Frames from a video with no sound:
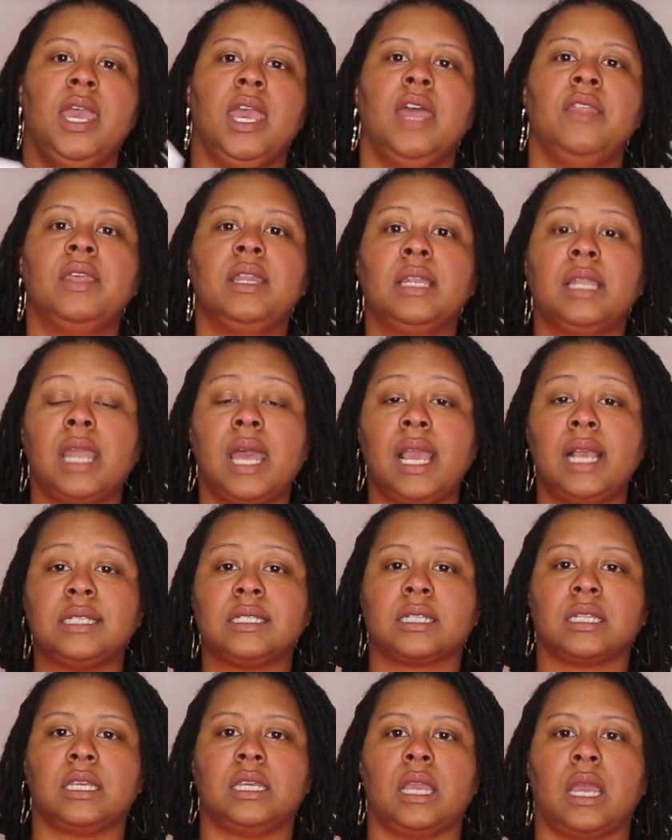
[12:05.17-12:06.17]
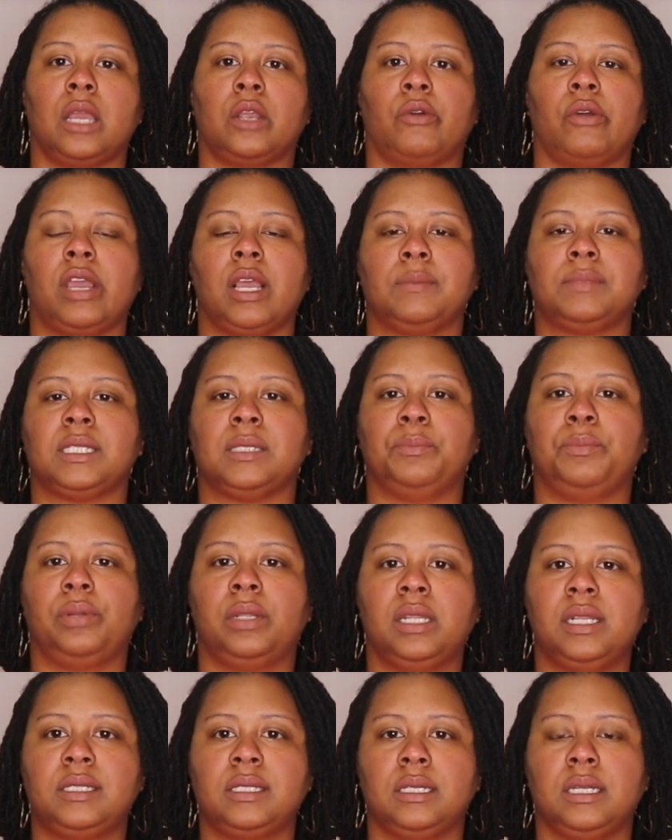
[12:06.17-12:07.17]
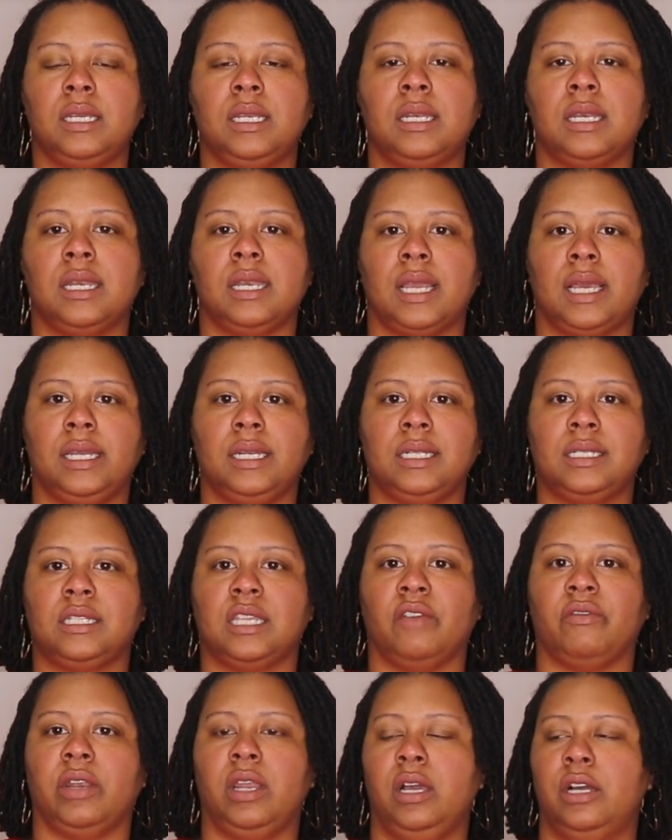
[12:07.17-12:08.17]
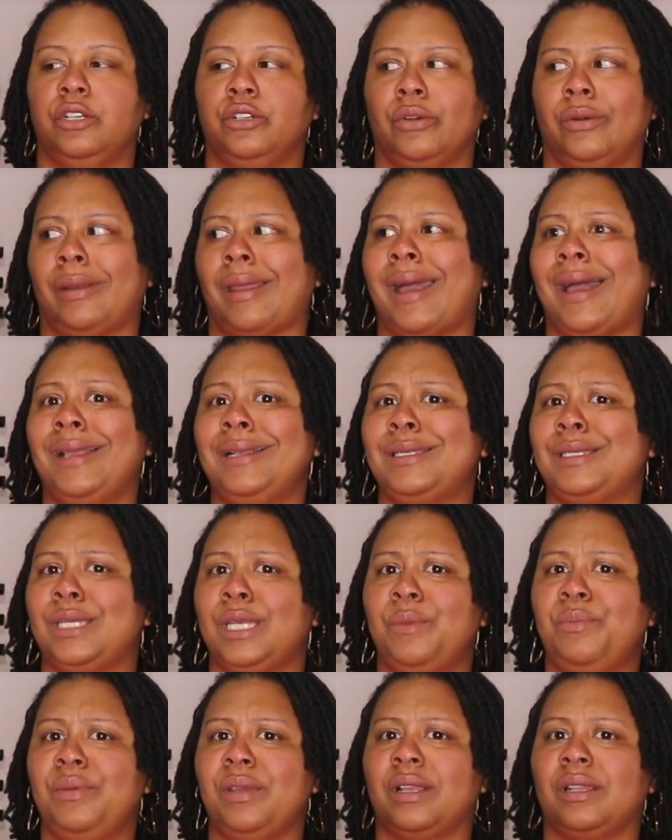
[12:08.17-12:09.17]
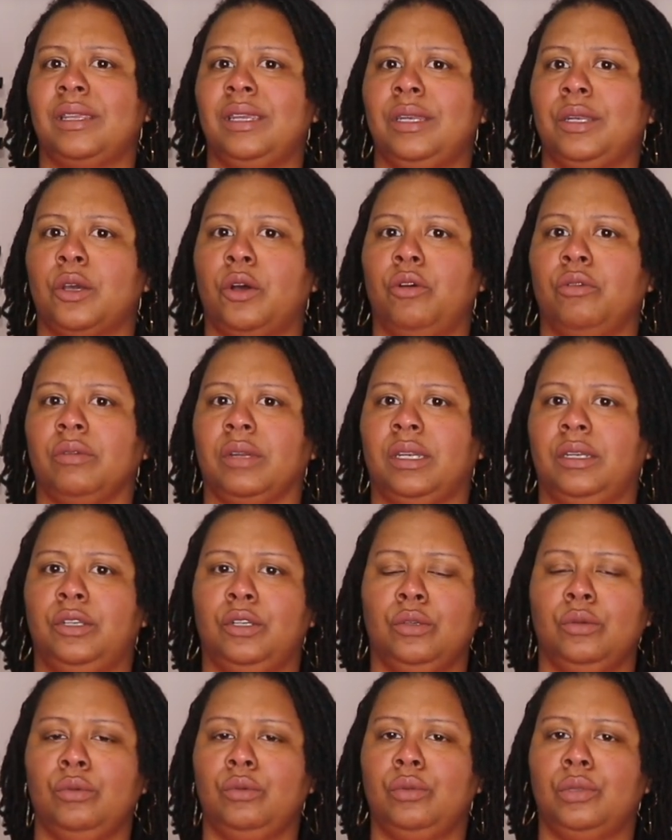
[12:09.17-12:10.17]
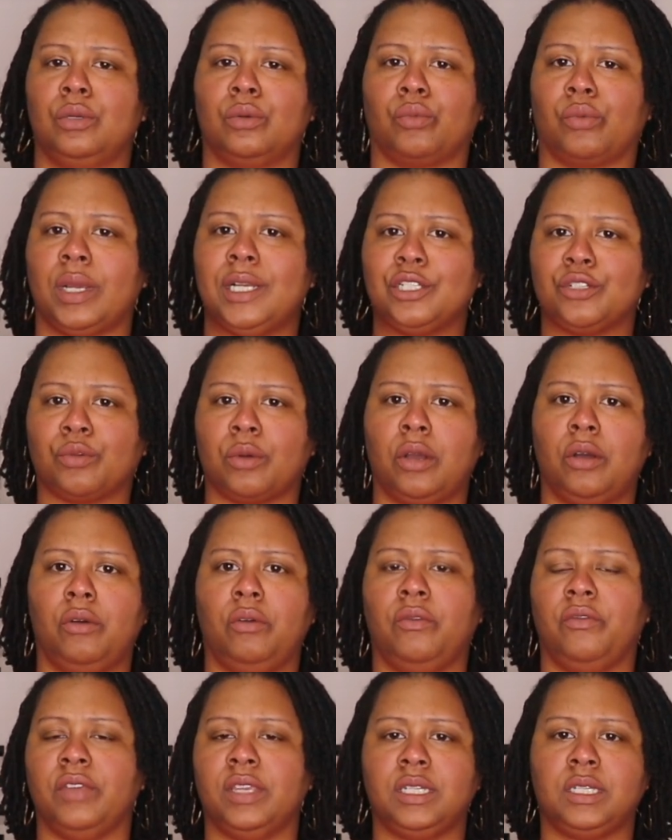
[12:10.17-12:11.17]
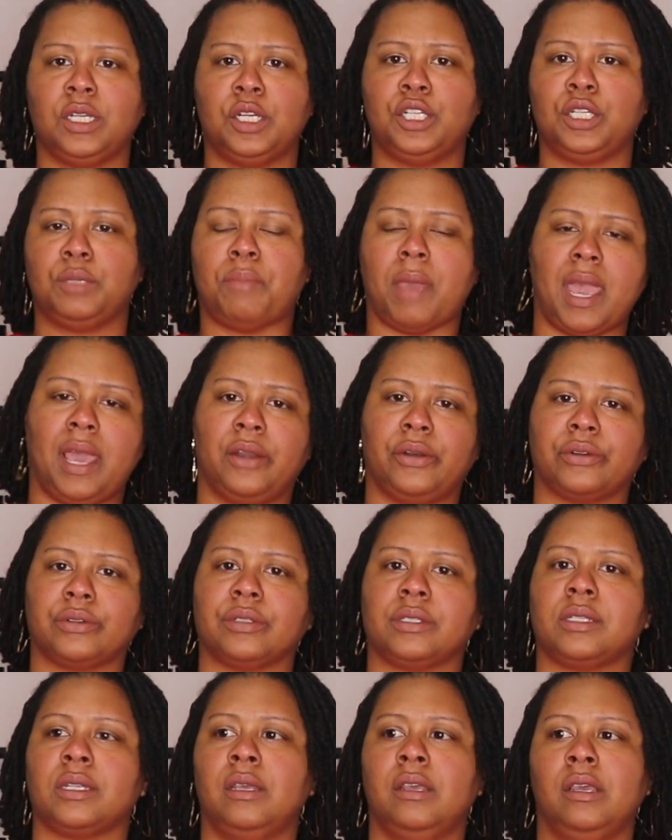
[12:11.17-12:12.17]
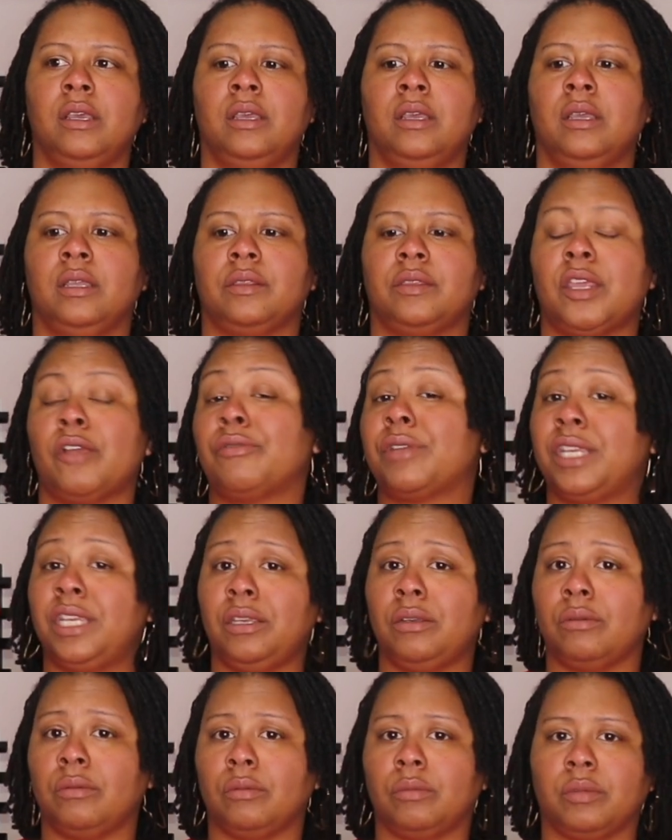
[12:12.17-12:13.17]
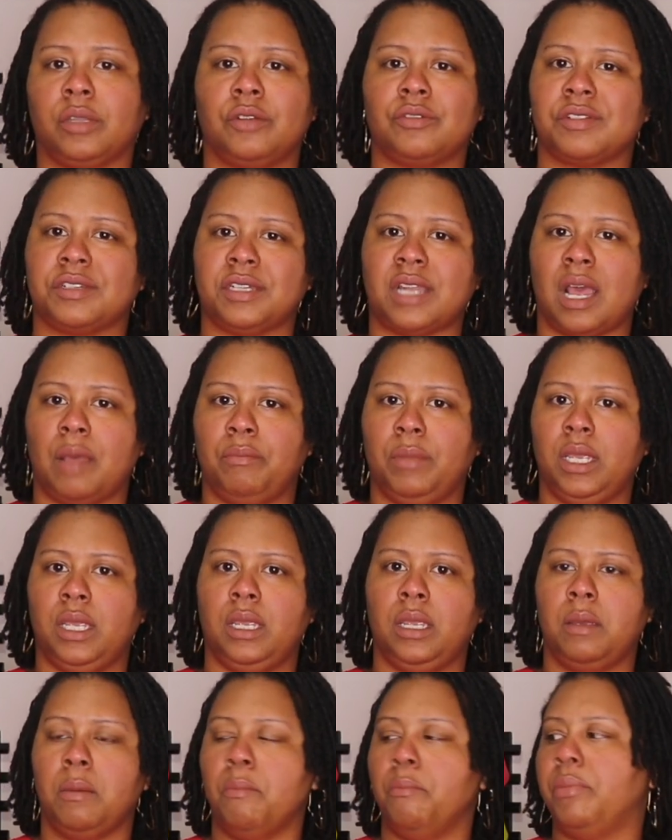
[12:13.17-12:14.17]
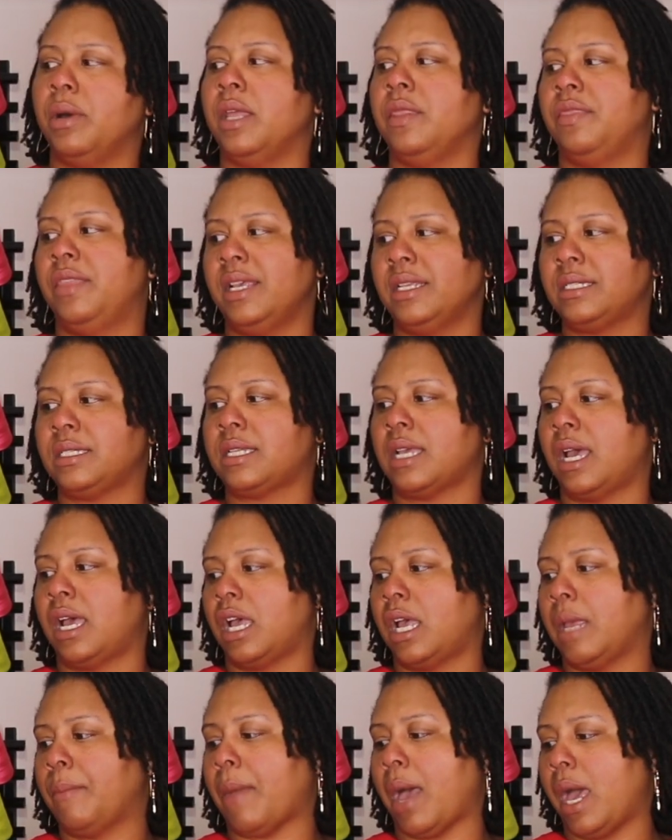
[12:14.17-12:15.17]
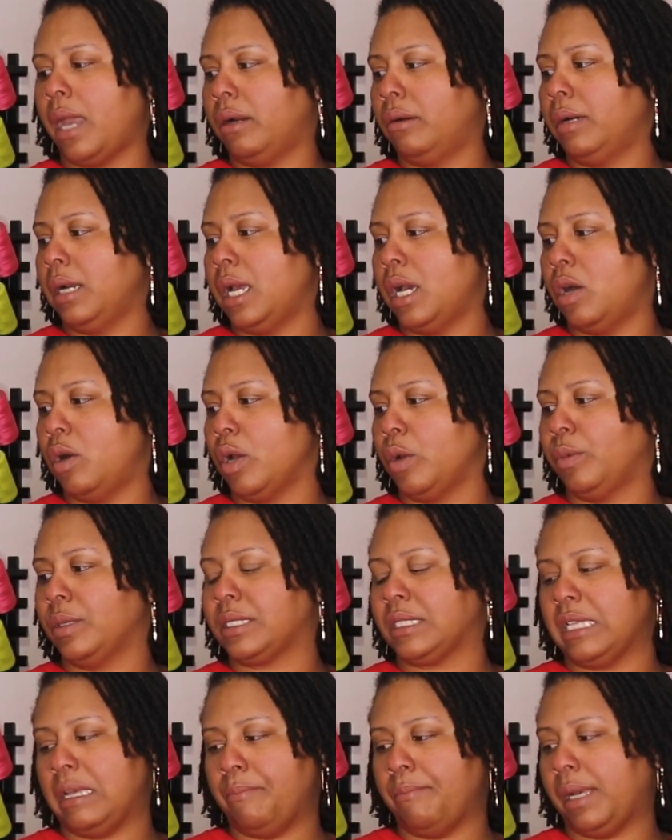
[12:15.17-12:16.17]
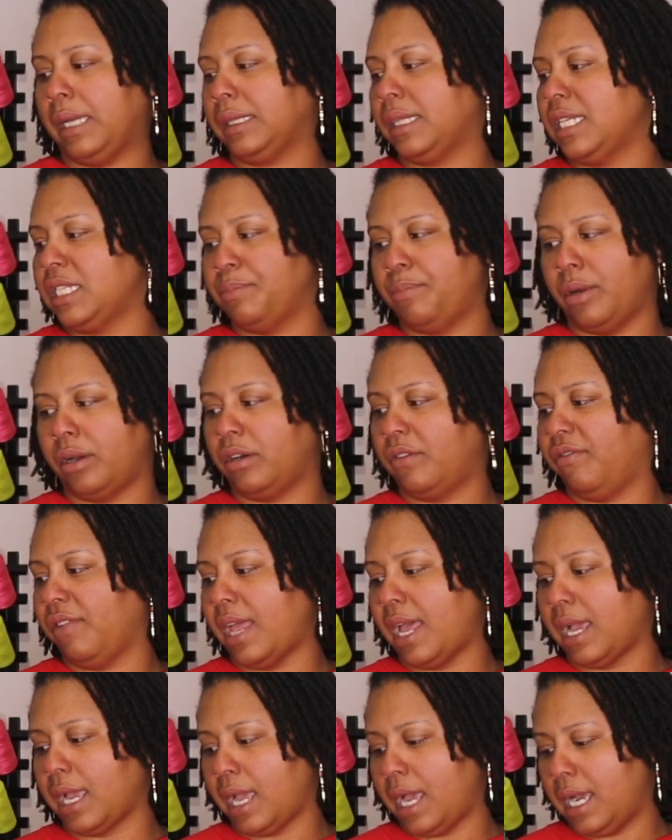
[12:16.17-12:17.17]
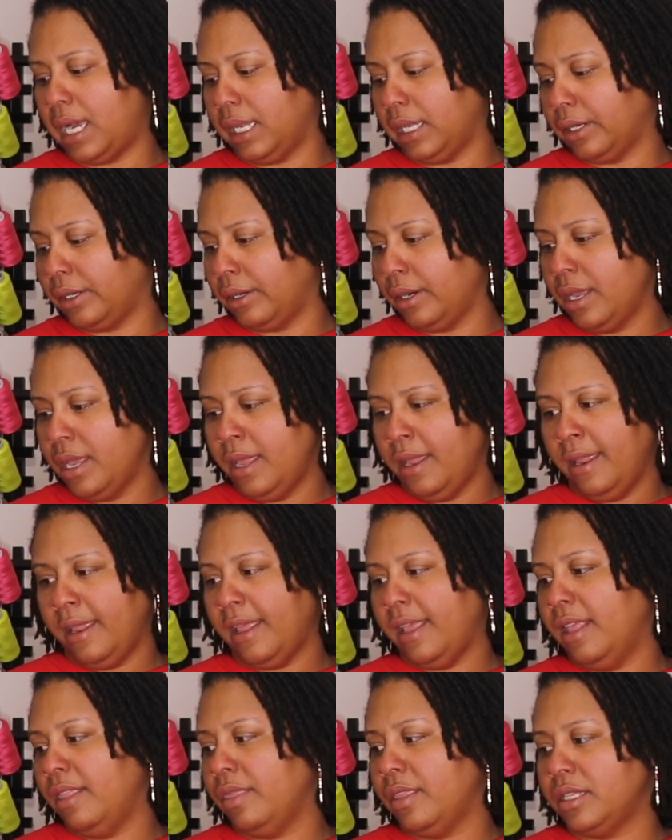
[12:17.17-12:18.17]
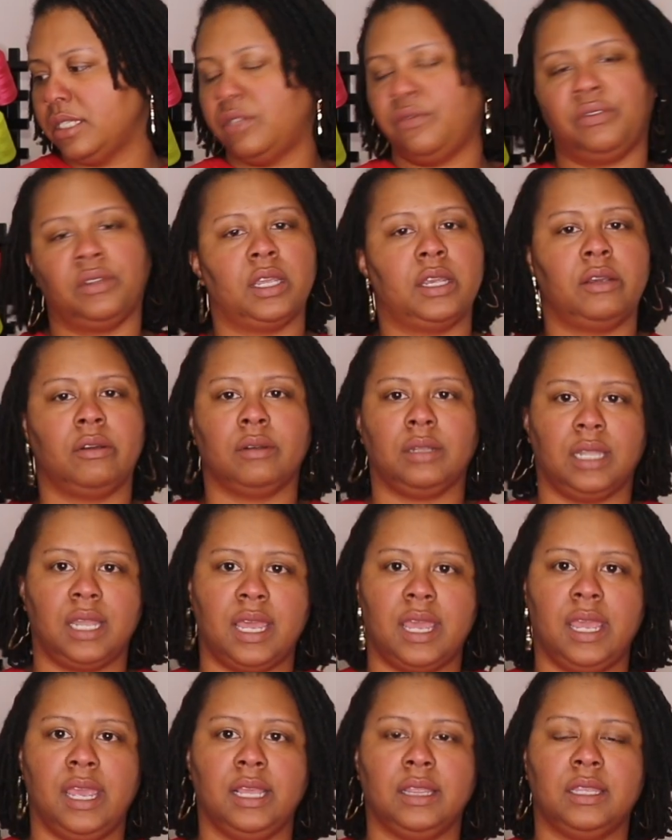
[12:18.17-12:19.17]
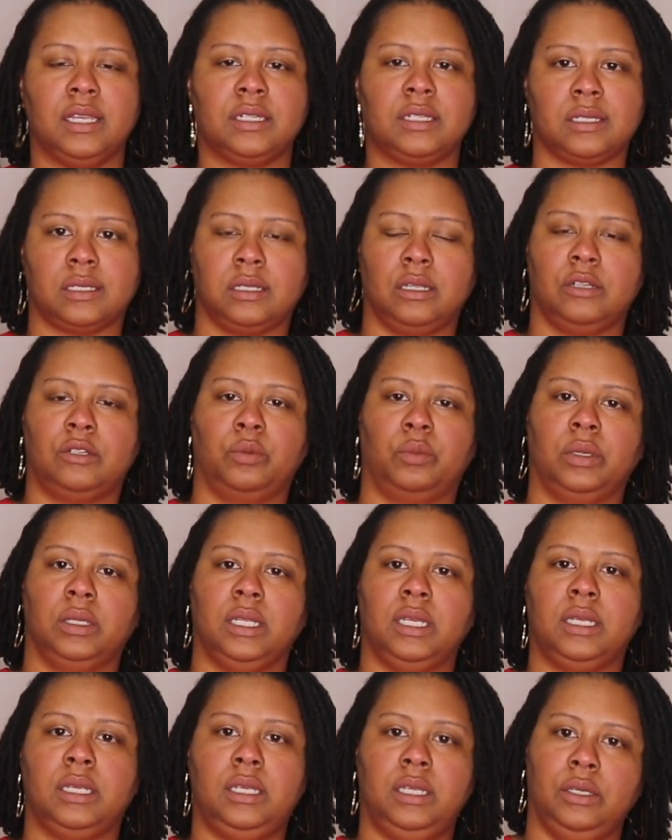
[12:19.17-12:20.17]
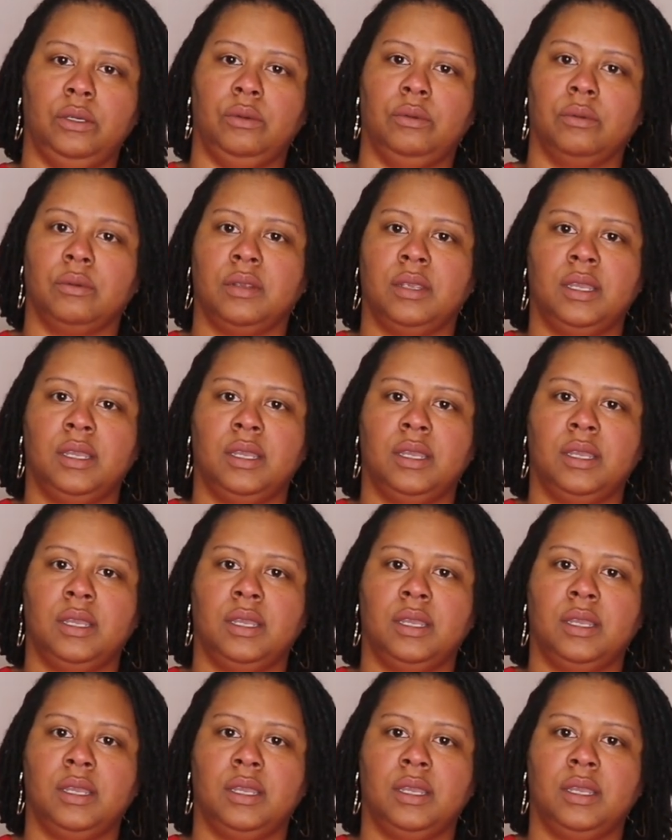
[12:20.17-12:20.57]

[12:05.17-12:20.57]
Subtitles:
And then lastly, I grabbed Simplicity 9700. I typically don't do the retro vintage patterns. They're cute, they're just not me. But this time, I don't know, it was something about this butterfly collar and this flared leg that just looked really cute